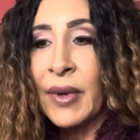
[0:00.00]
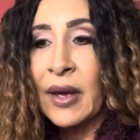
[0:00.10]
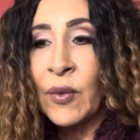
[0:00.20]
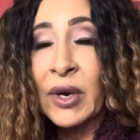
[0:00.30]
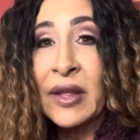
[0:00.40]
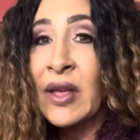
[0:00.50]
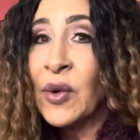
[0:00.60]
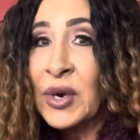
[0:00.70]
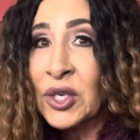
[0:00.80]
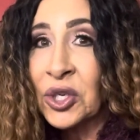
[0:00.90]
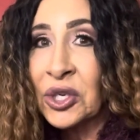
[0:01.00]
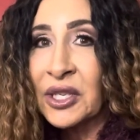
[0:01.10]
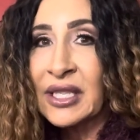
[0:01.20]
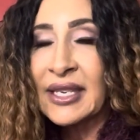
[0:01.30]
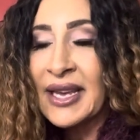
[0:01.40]
one of the
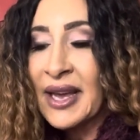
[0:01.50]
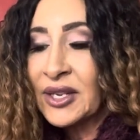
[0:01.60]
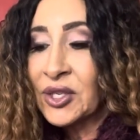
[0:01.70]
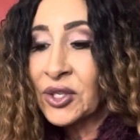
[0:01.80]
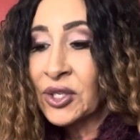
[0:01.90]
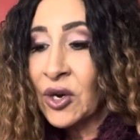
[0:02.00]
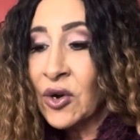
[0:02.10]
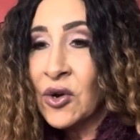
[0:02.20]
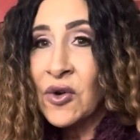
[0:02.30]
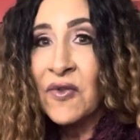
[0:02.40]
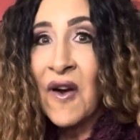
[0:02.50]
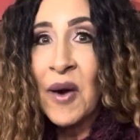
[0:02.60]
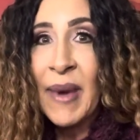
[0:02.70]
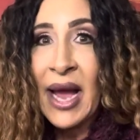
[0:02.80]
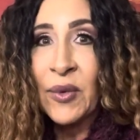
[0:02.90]
originals so far
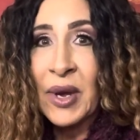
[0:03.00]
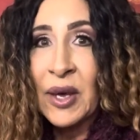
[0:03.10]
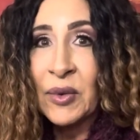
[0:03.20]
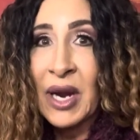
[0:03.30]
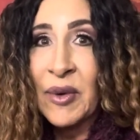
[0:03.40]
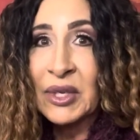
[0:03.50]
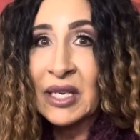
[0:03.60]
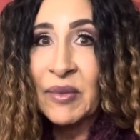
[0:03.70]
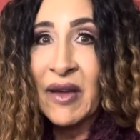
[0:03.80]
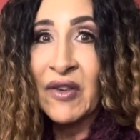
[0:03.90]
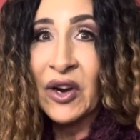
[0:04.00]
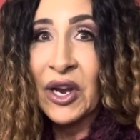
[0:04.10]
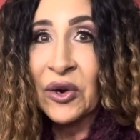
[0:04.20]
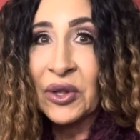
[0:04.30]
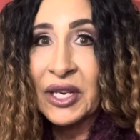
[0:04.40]
back when I was in my very
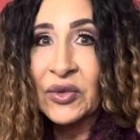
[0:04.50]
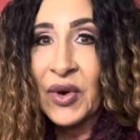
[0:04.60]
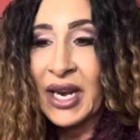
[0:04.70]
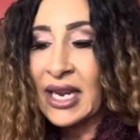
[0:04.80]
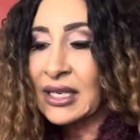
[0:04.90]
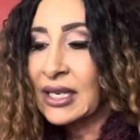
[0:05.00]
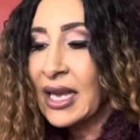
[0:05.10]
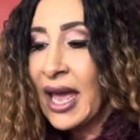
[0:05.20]
early 20s.